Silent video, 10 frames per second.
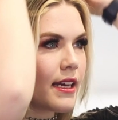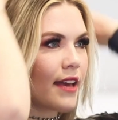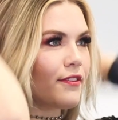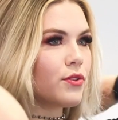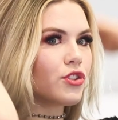
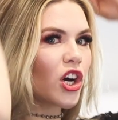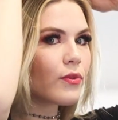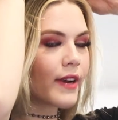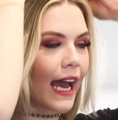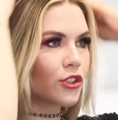If you
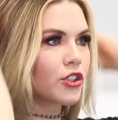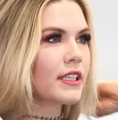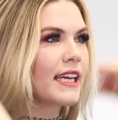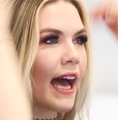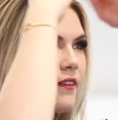don't
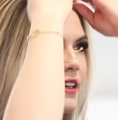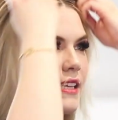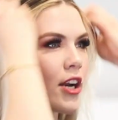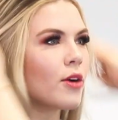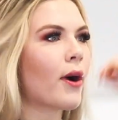naturally have a
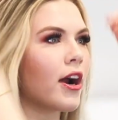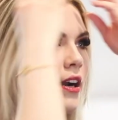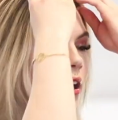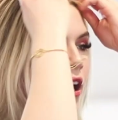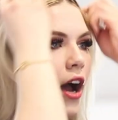center
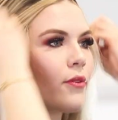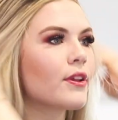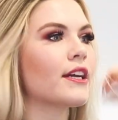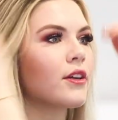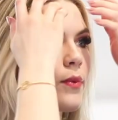part, a
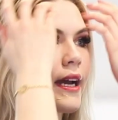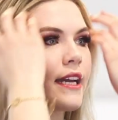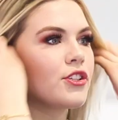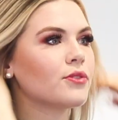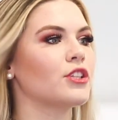really good way
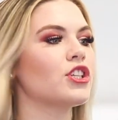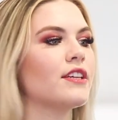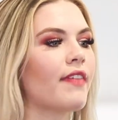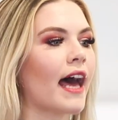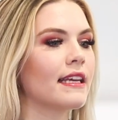to
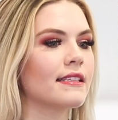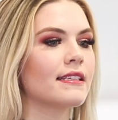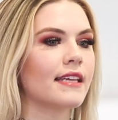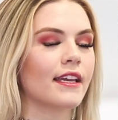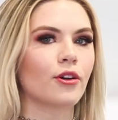achieve that is to
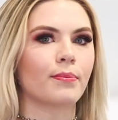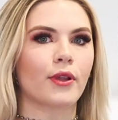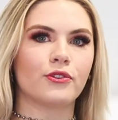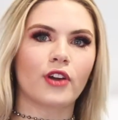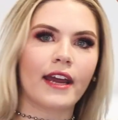take your
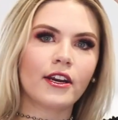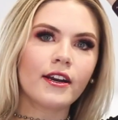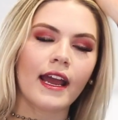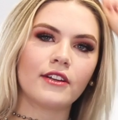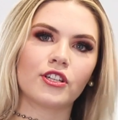blow dryer
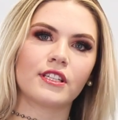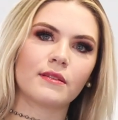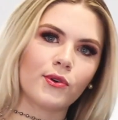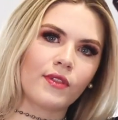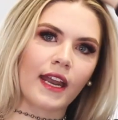and just smooth